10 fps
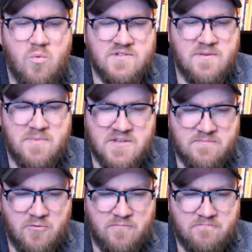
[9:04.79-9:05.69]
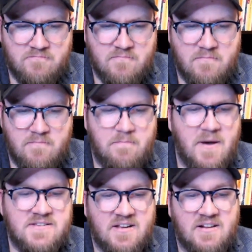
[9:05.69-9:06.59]
was abysmal.
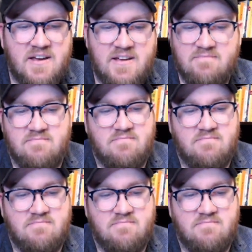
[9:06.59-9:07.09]
Basically,